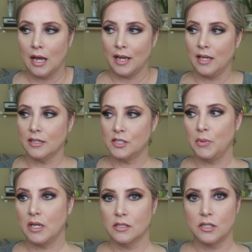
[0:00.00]
I guess
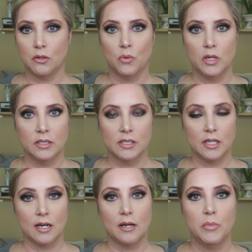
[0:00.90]
because of the ones
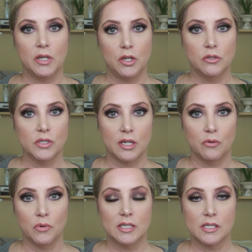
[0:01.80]
that I've been using
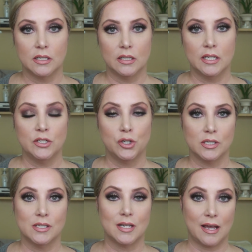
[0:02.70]
recently
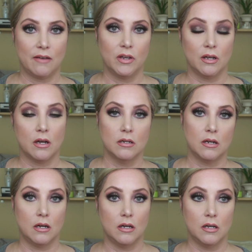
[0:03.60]
just haven't gone
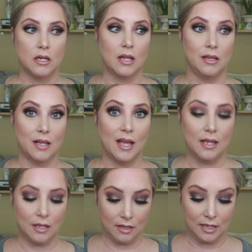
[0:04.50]
on
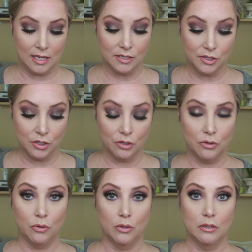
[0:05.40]
like these
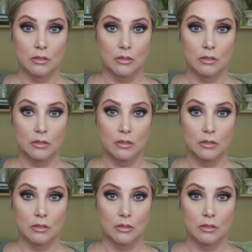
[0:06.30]
do.